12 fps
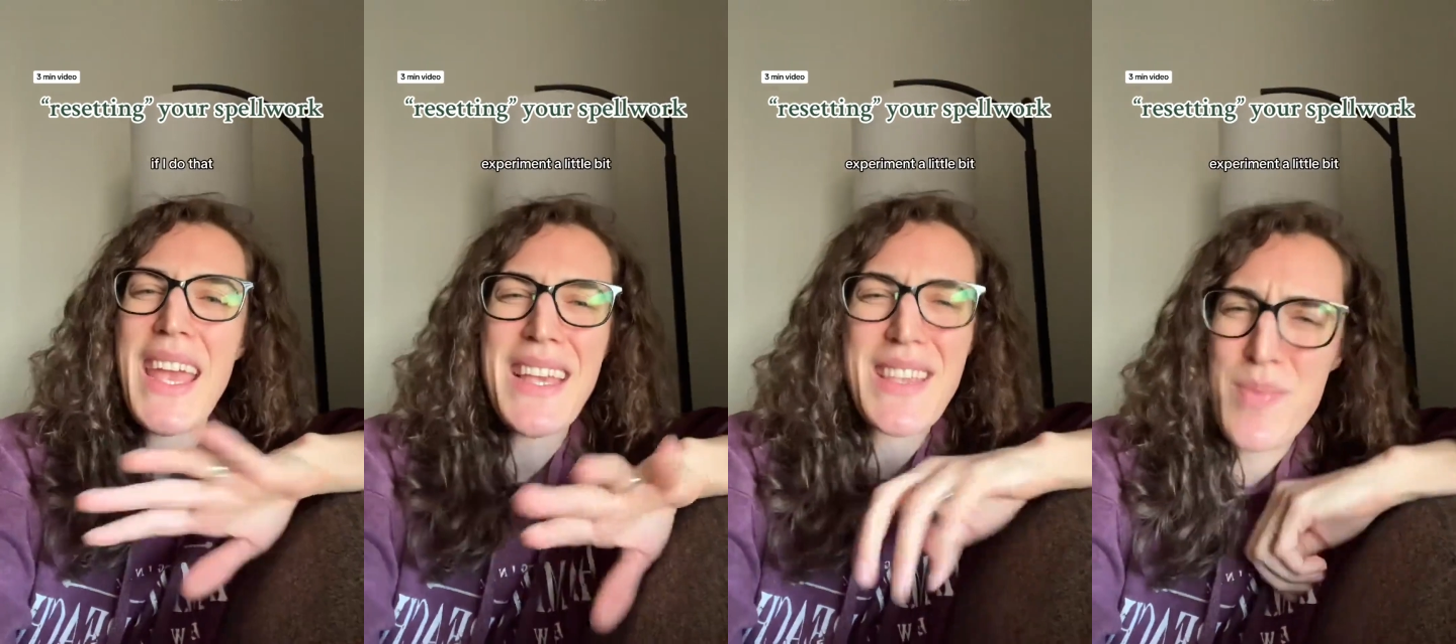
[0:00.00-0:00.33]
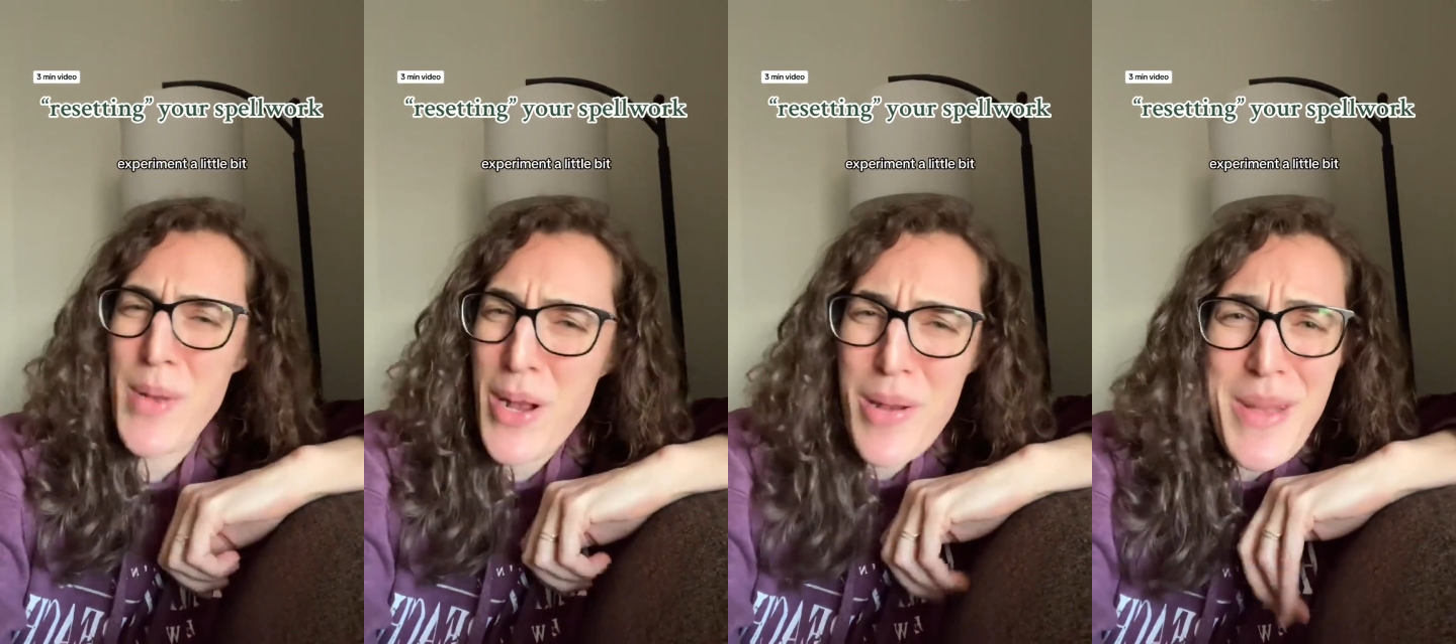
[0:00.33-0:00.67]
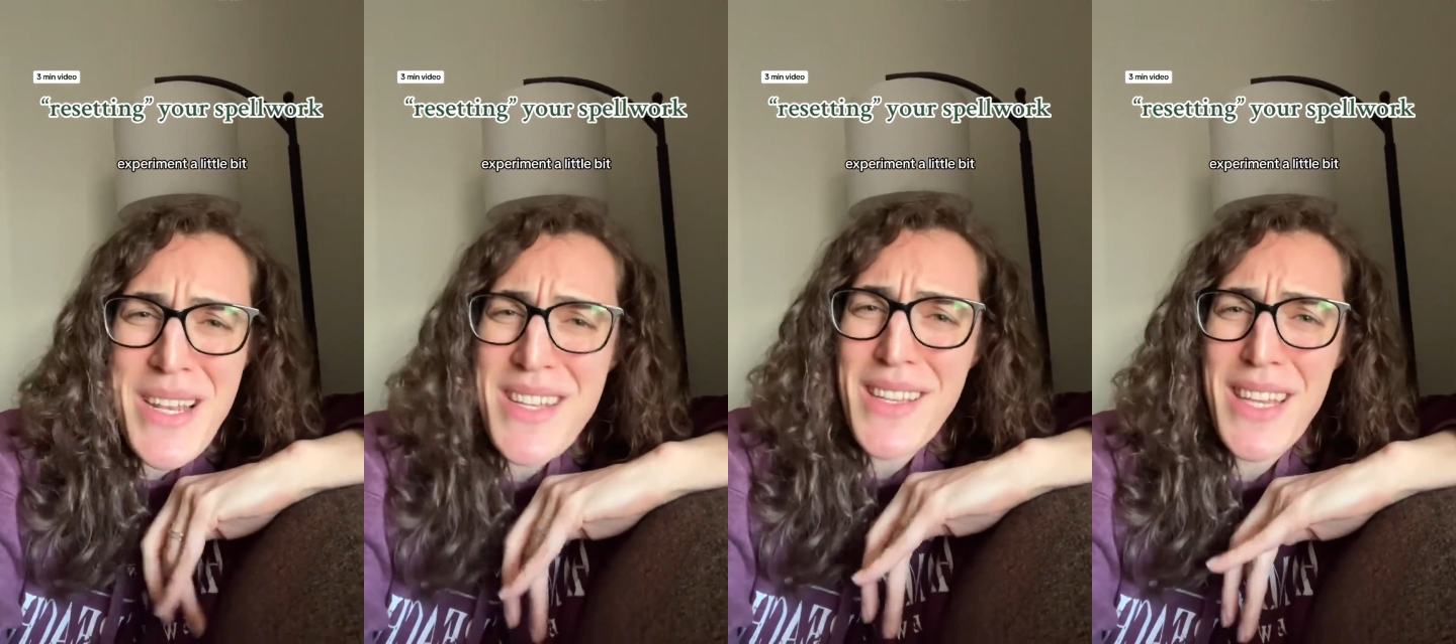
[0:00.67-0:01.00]

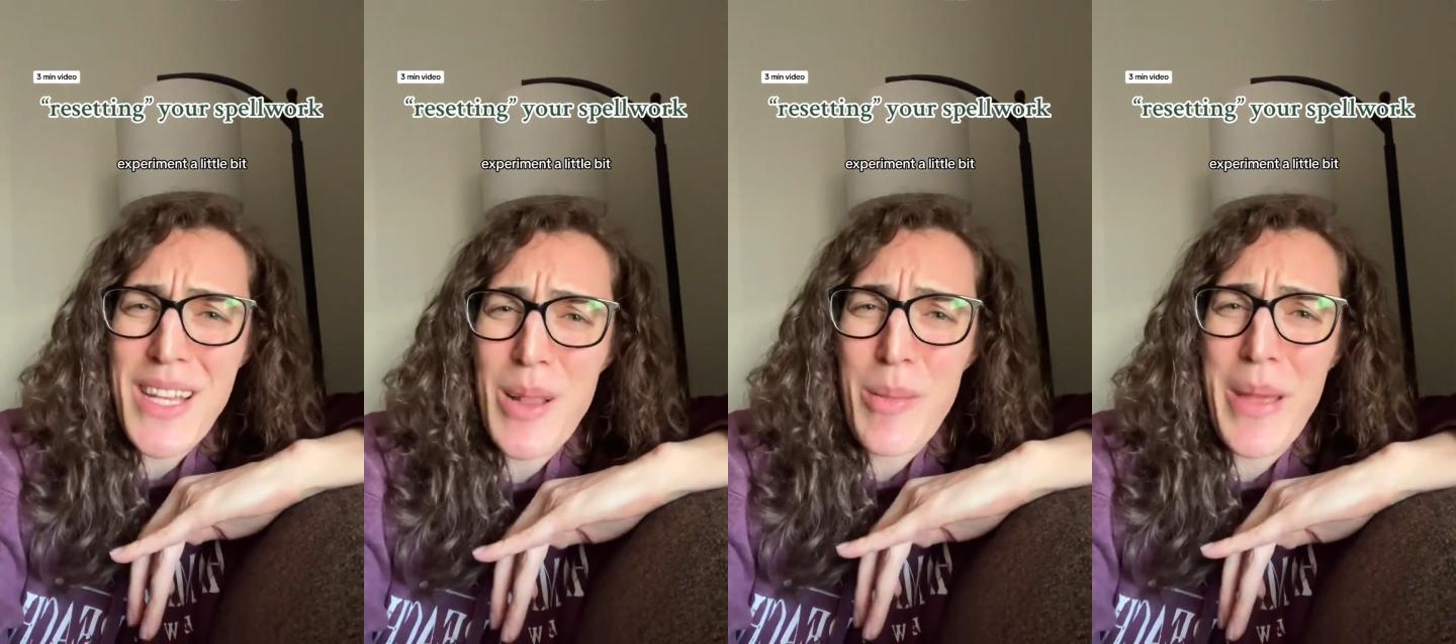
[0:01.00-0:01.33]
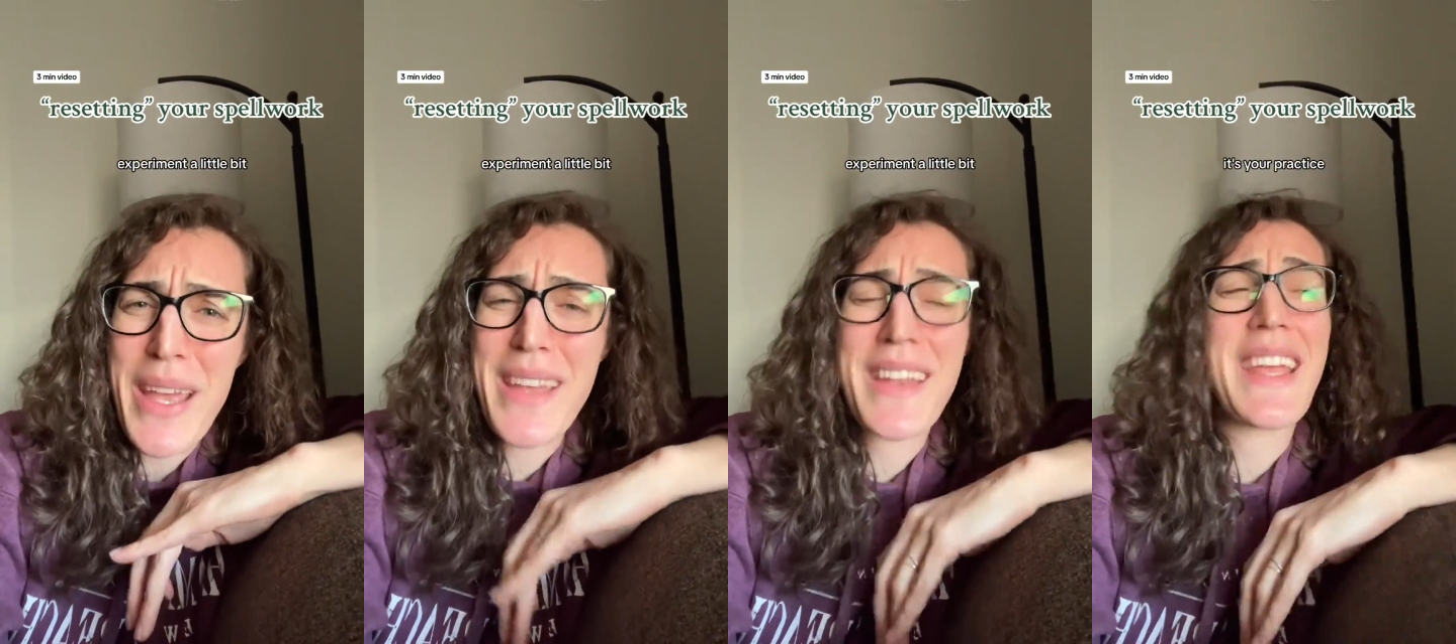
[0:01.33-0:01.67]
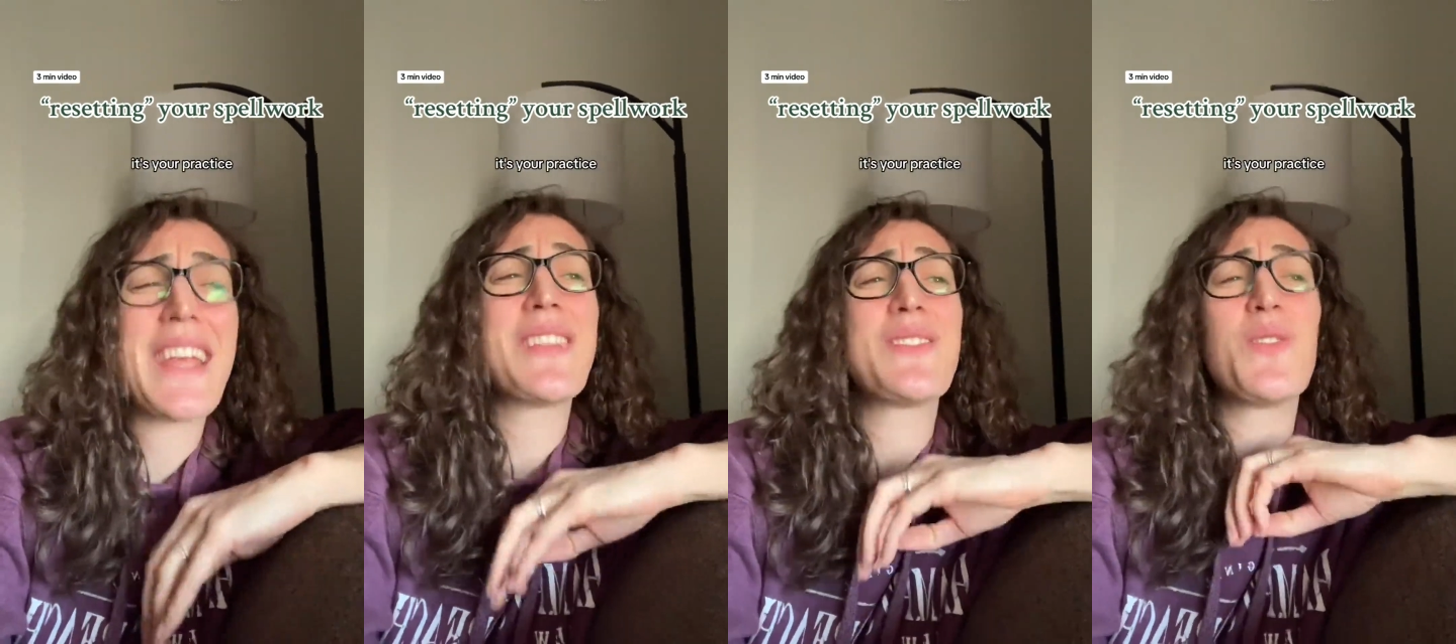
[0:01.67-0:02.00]
Experiment a little bit.
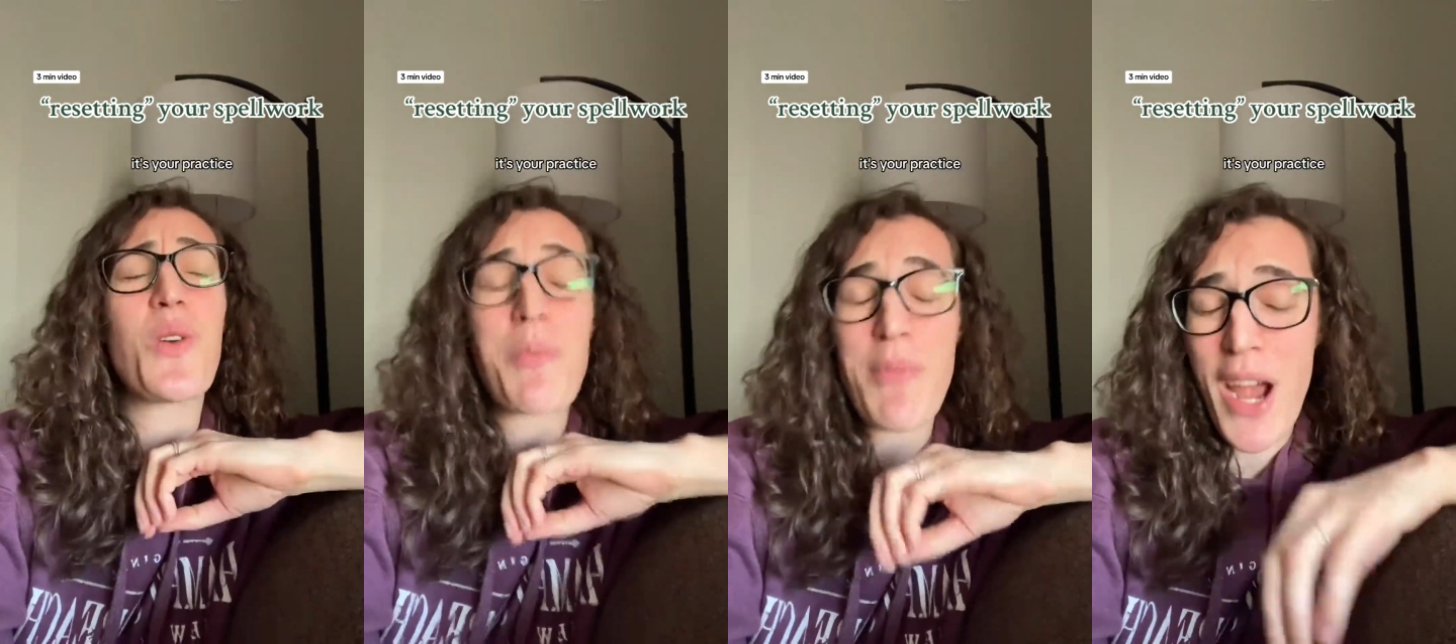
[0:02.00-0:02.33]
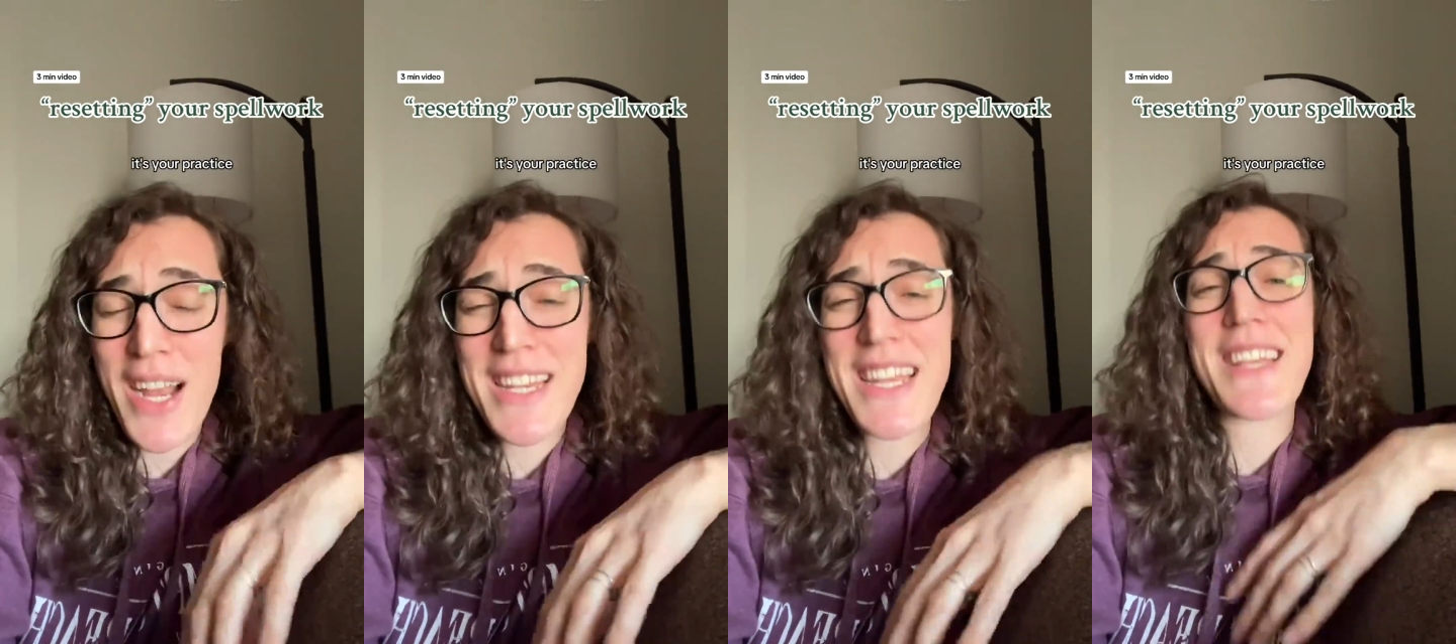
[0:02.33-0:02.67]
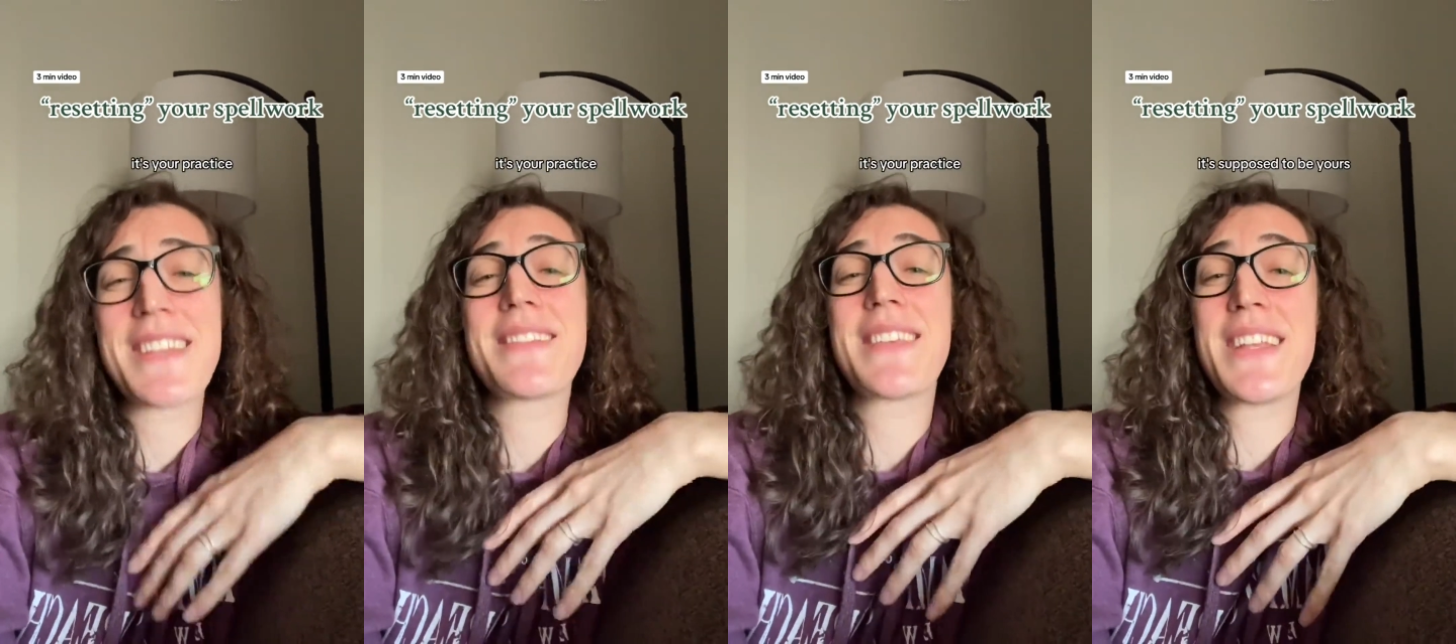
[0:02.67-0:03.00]
It's your practice.